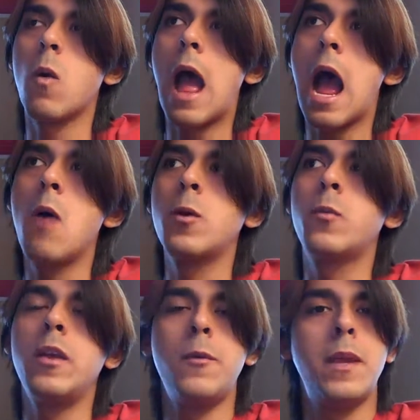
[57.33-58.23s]
how would
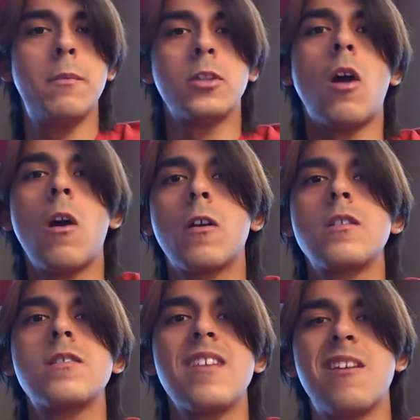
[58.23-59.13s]
we be able to
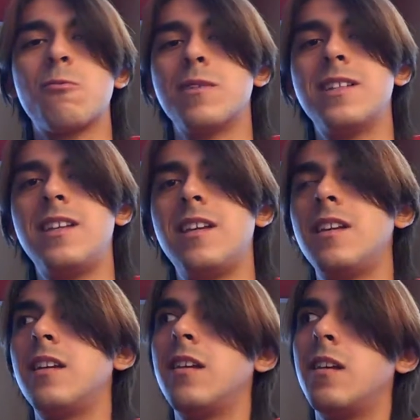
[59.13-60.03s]
harness and
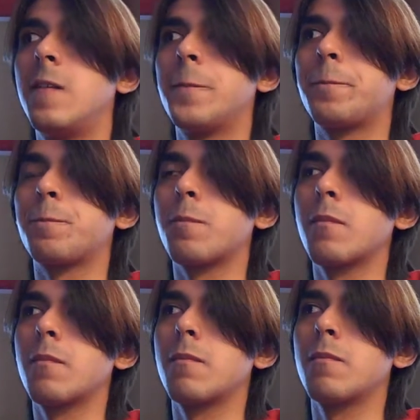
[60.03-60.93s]
really,
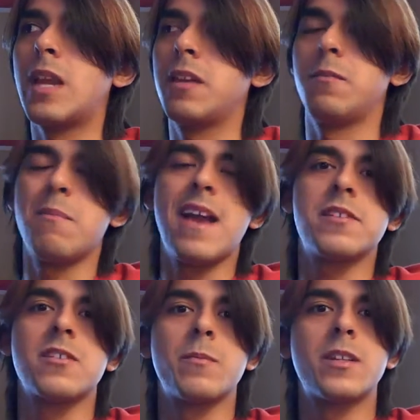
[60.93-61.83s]
not even
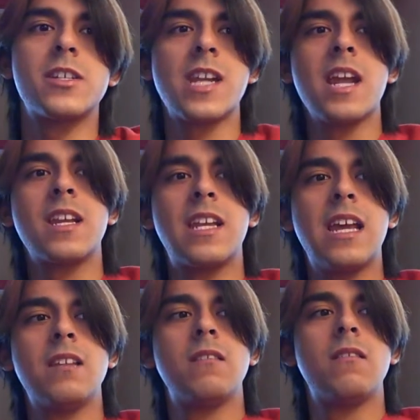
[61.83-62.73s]
master, but just kind of
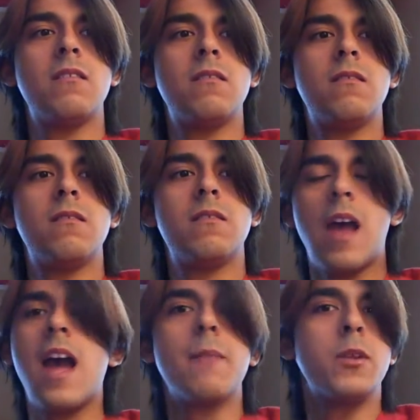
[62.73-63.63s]
get
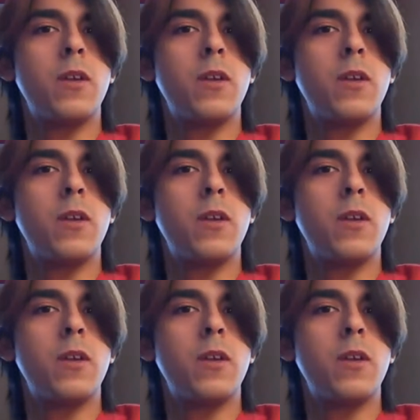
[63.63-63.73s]
time,